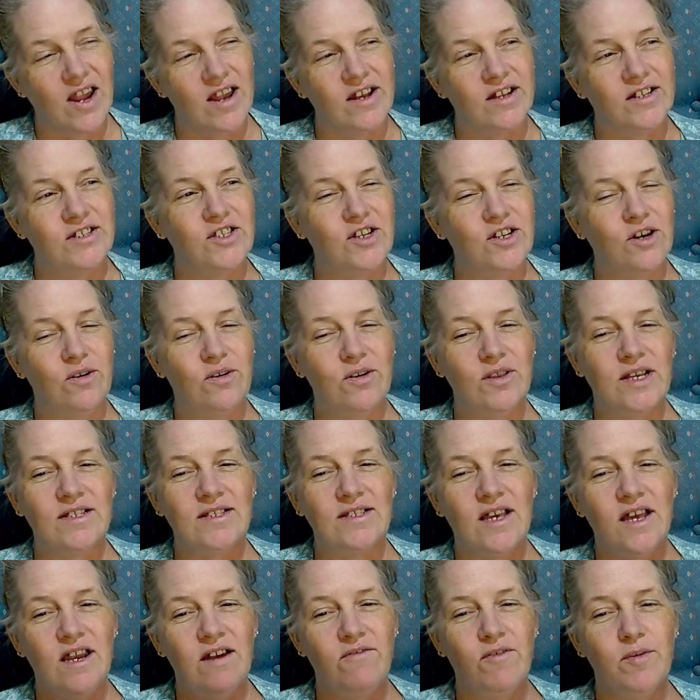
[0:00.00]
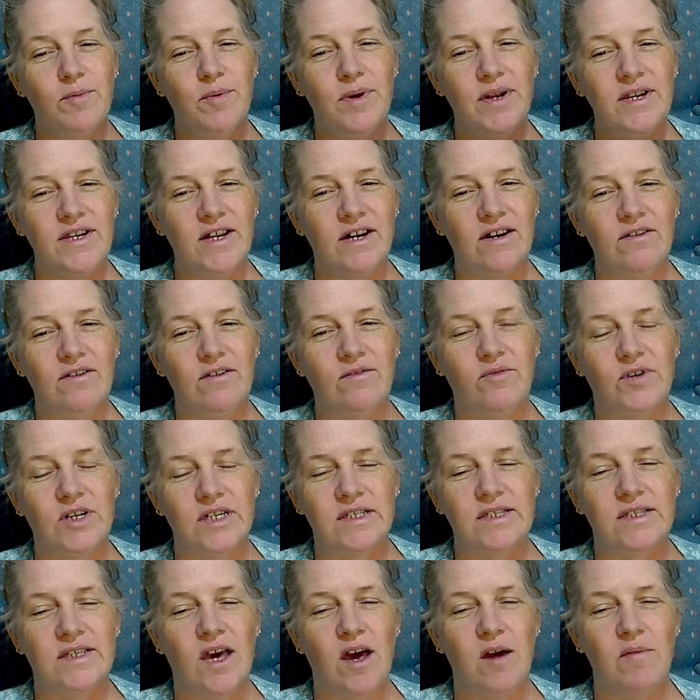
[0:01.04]
So that's kind of a rundown of
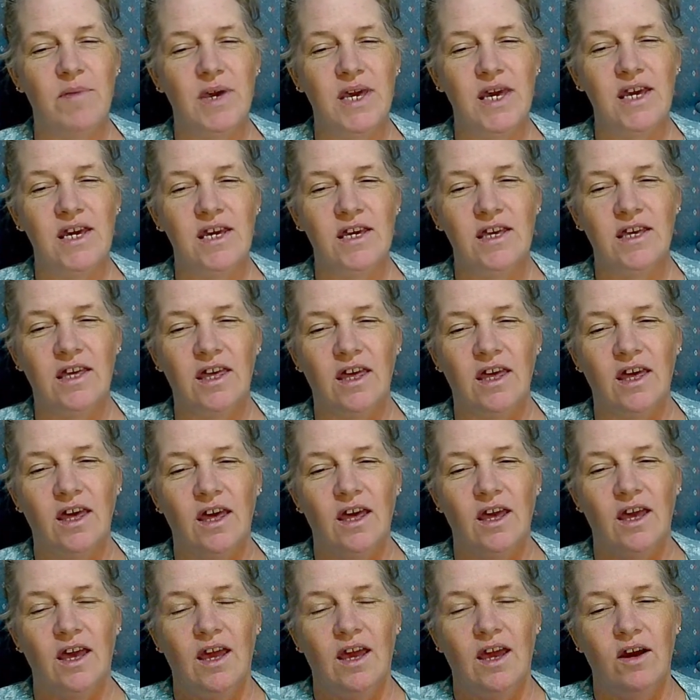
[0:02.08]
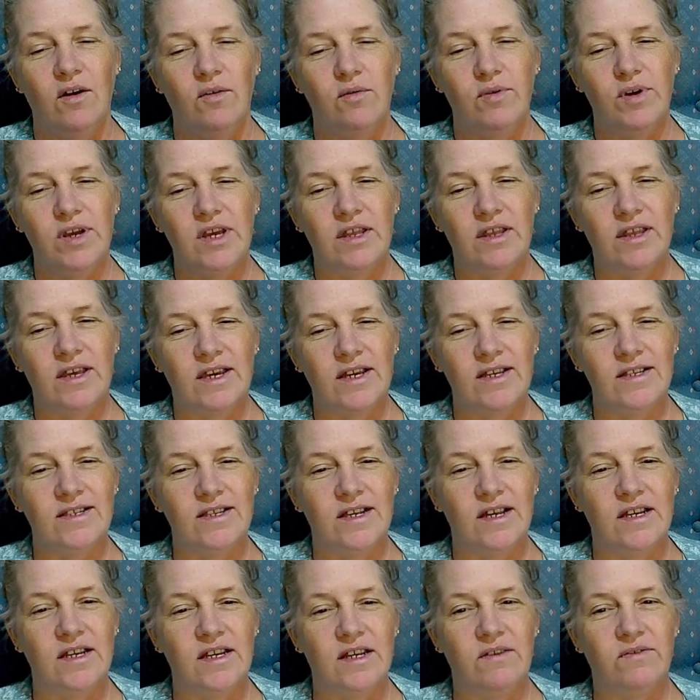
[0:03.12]
what's coming. We, like I
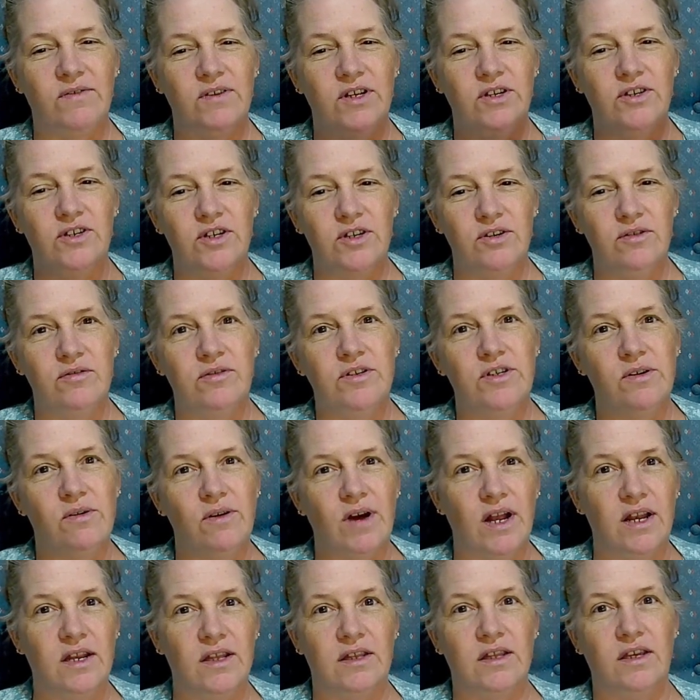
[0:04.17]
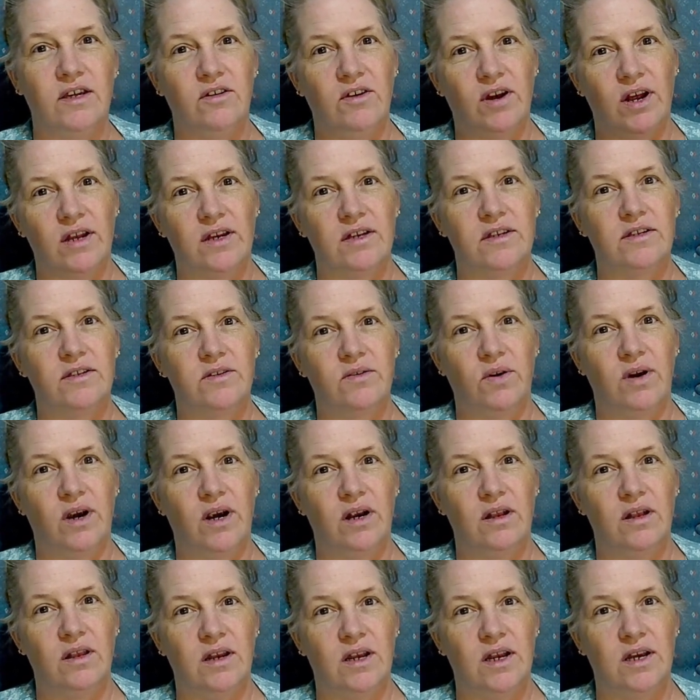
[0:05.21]
said, if you do do anything Granny Square
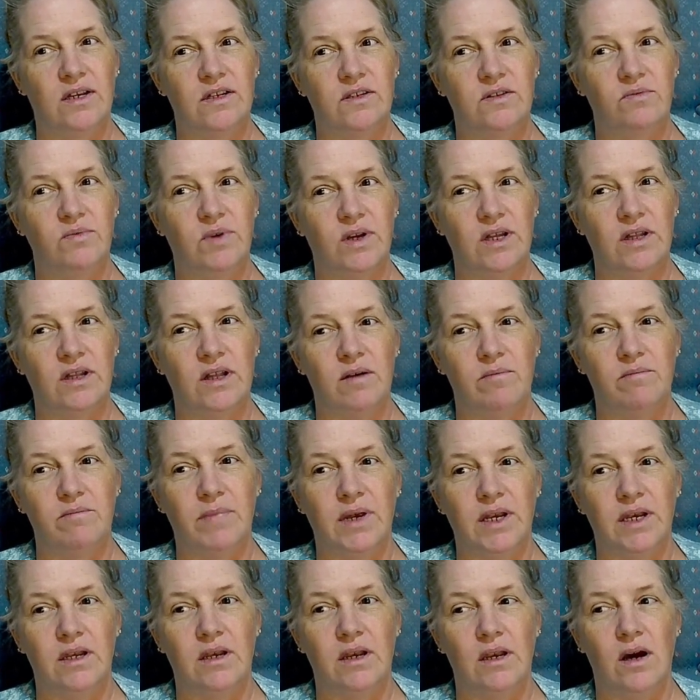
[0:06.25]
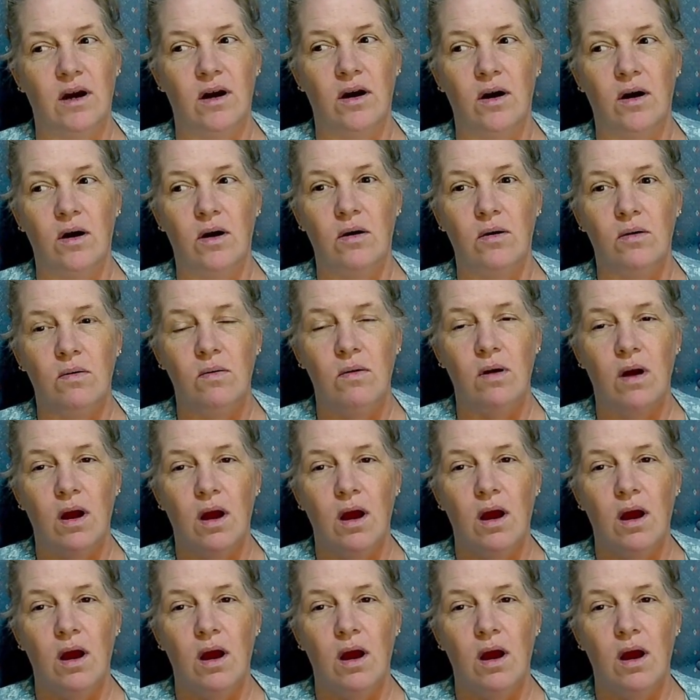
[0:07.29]
in the next week, let me know.